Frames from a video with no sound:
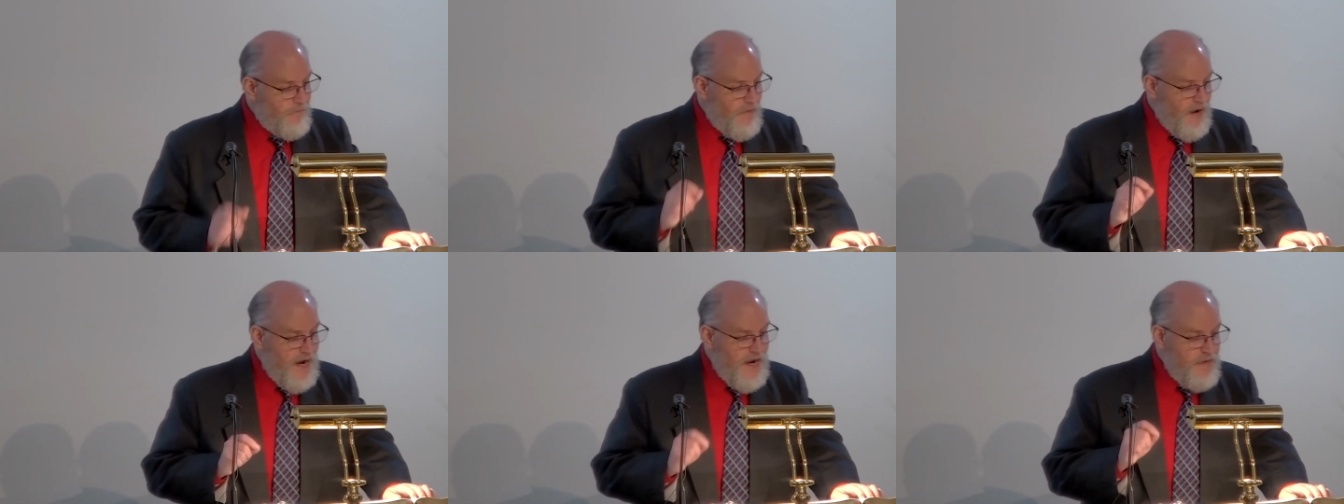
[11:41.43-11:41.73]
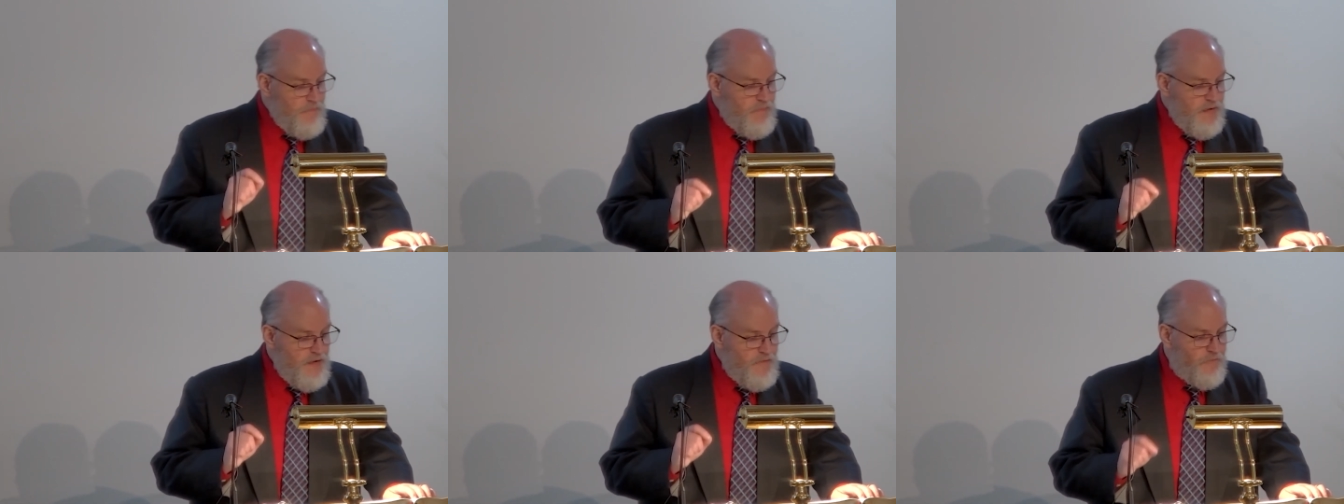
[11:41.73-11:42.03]
it
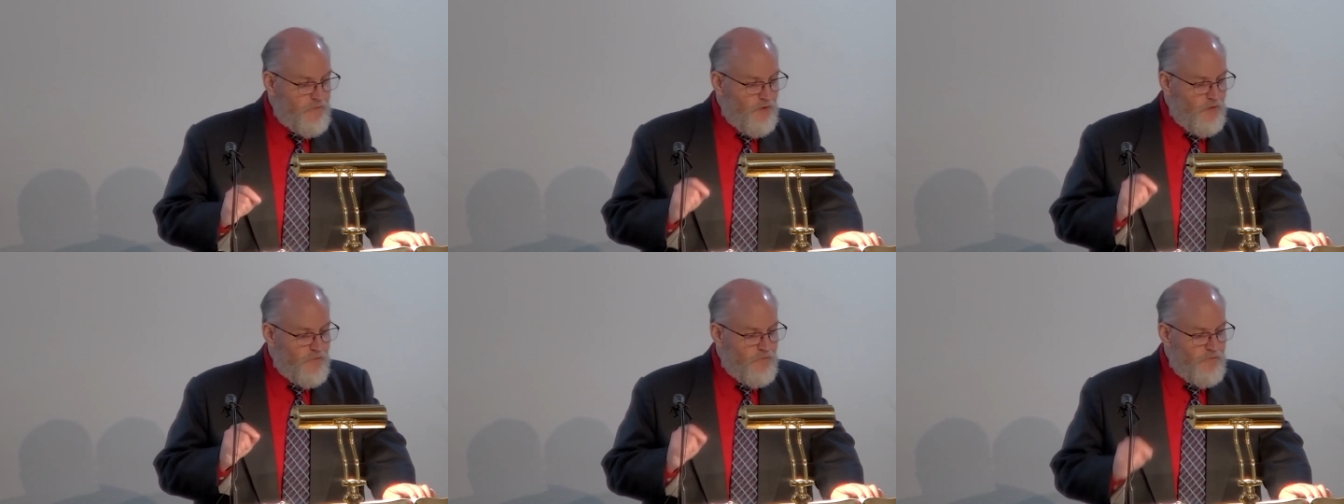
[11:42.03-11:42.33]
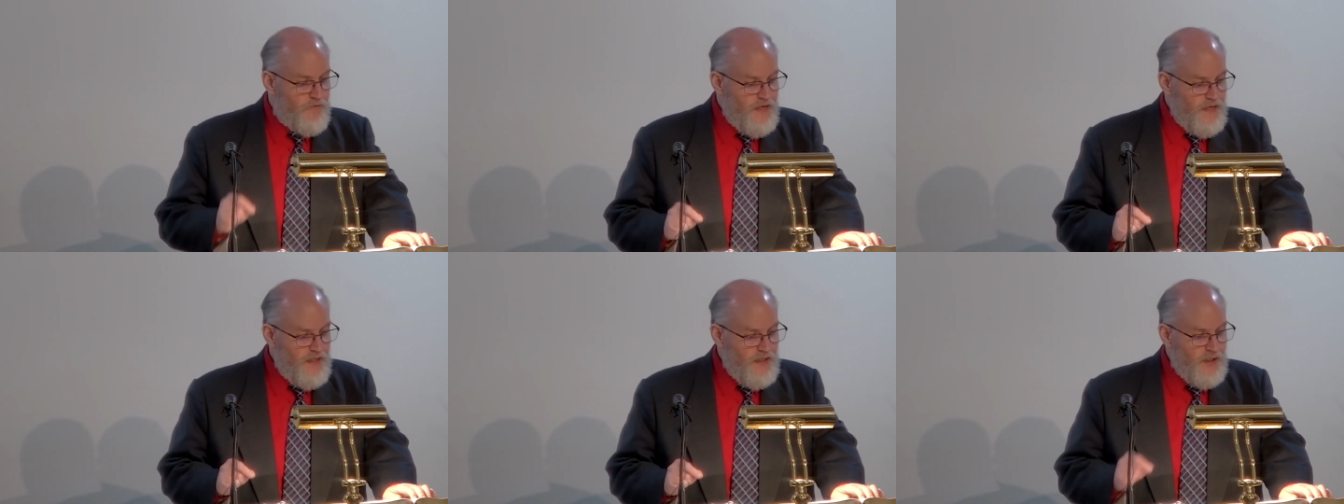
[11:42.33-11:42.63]
might be
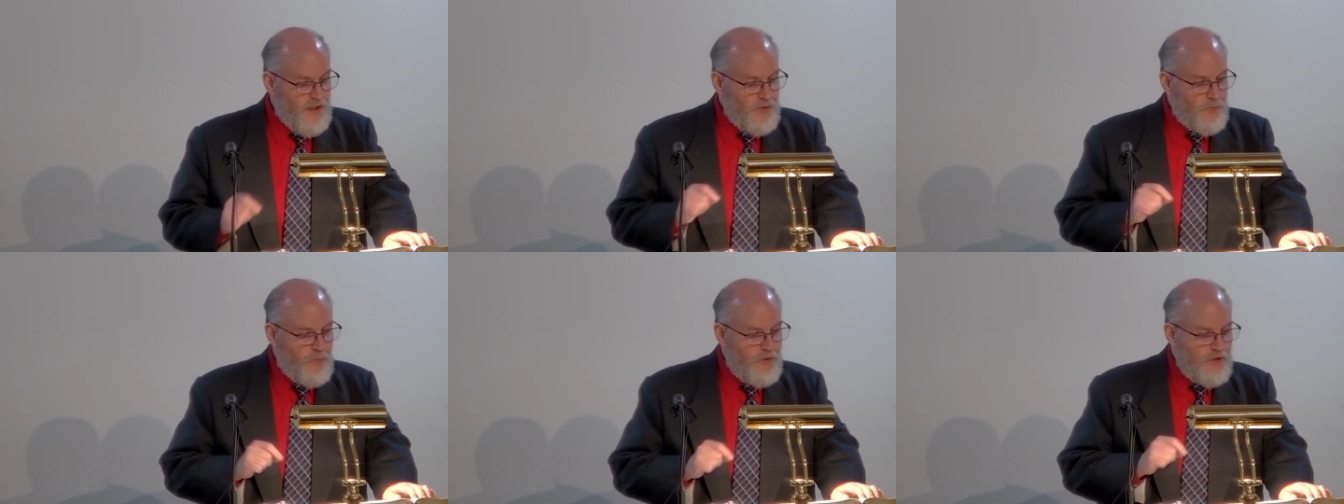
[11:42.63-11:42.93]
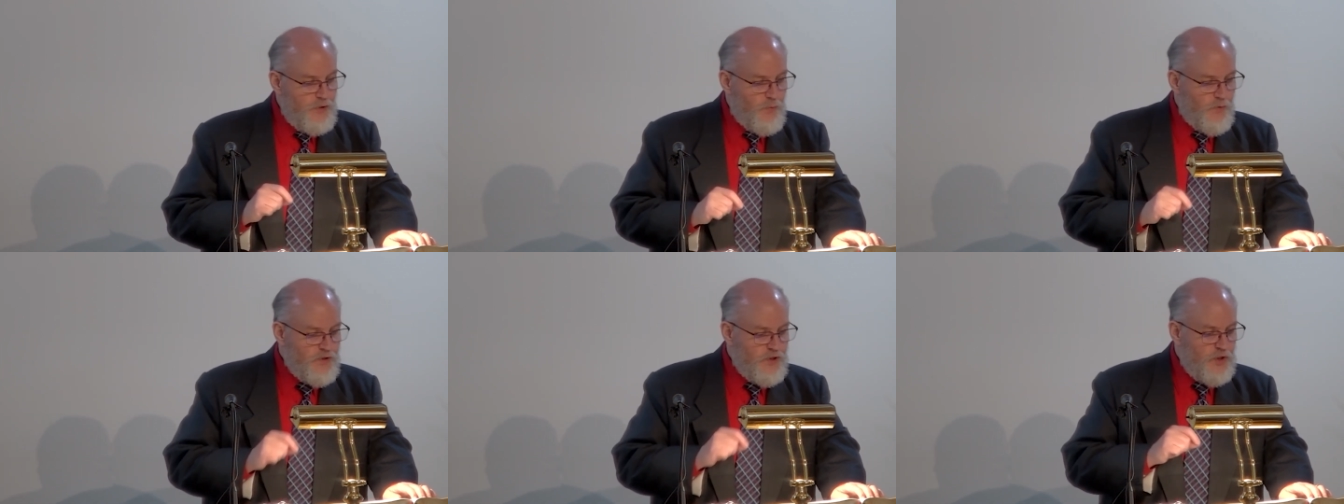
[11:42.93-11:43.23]
fulfilled,
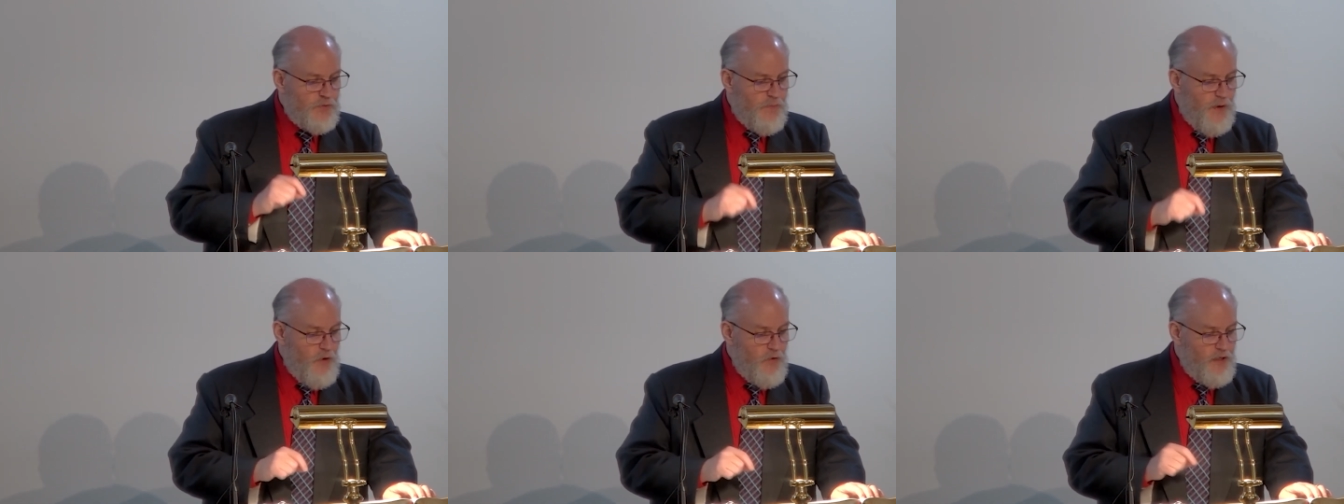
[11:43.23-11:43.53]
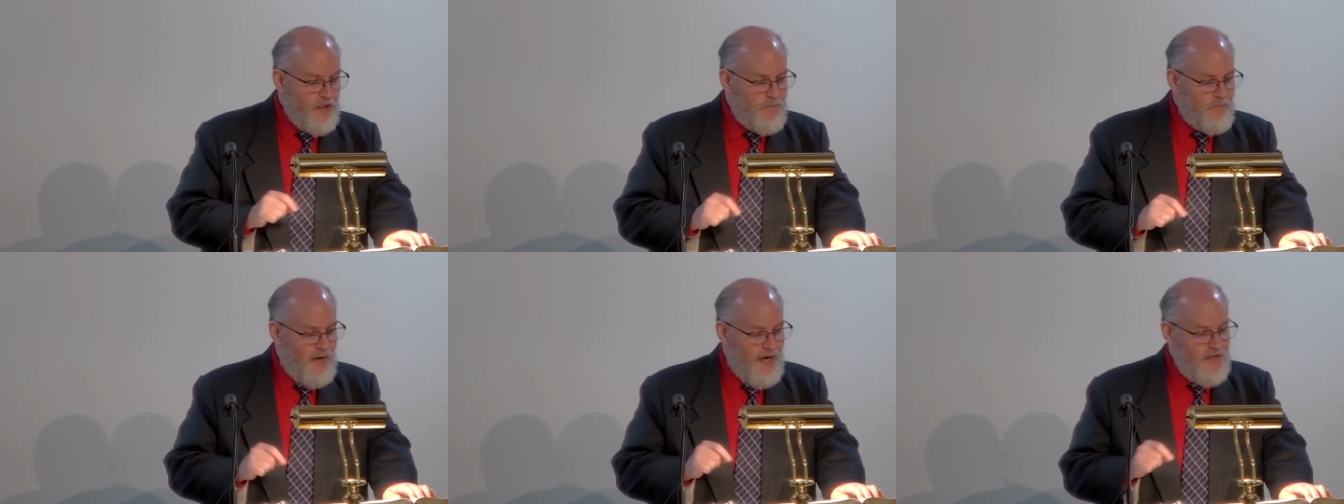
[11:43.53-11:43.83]
which was
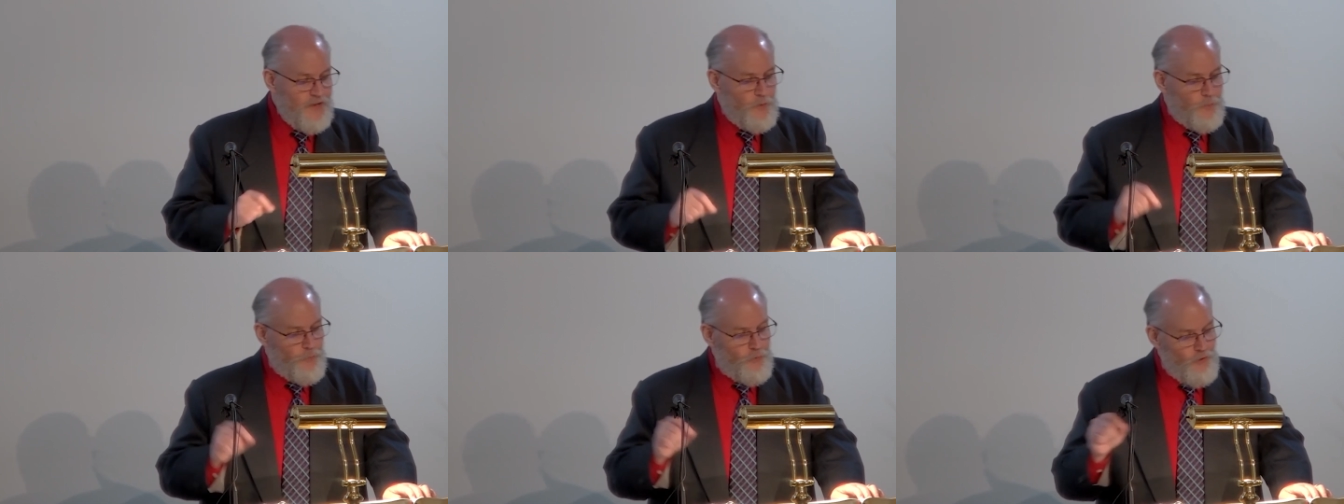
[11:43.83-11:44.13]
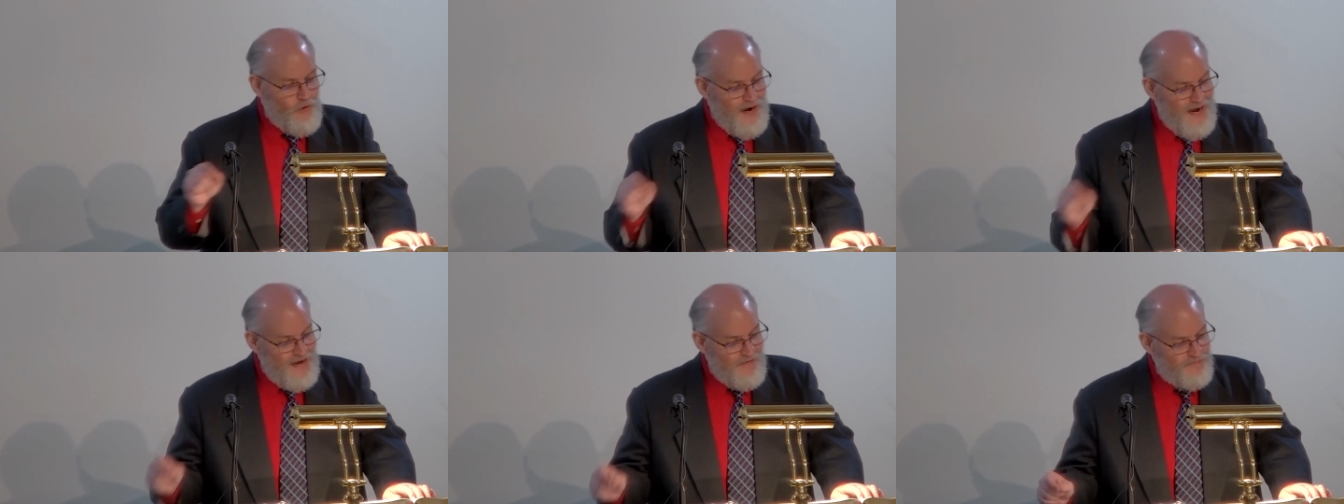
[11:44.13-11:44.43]
spoken by the
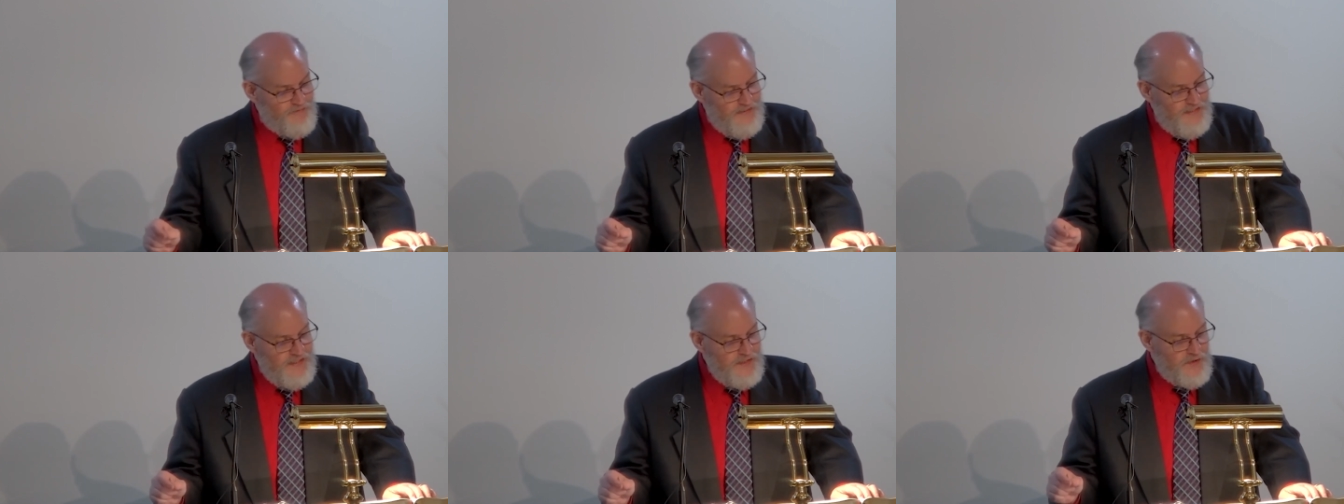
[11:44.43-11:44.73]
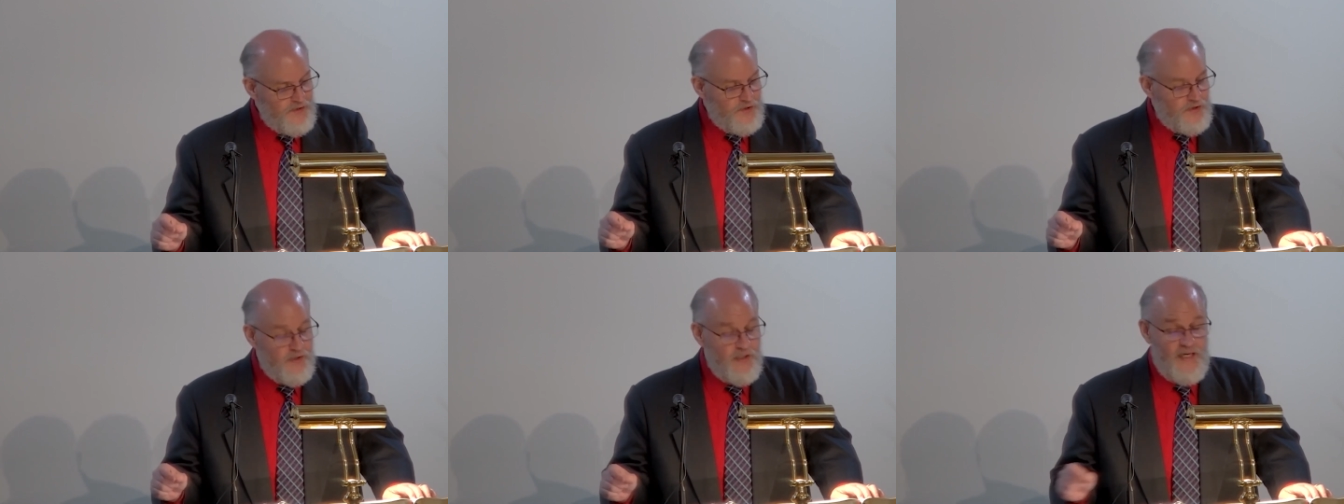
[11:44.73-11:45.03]

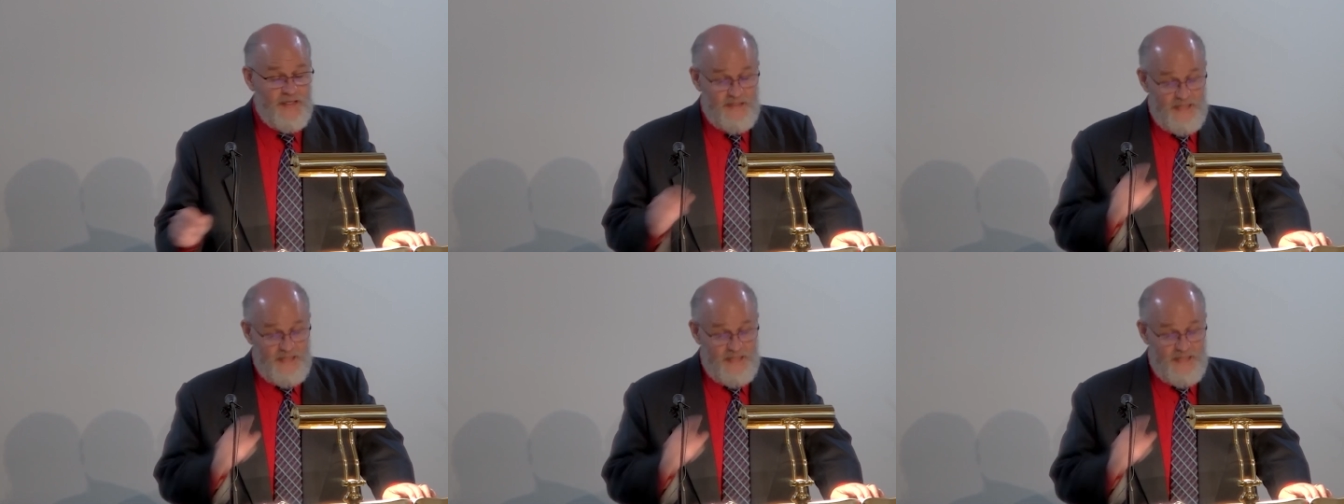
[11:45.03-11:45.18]
prophets,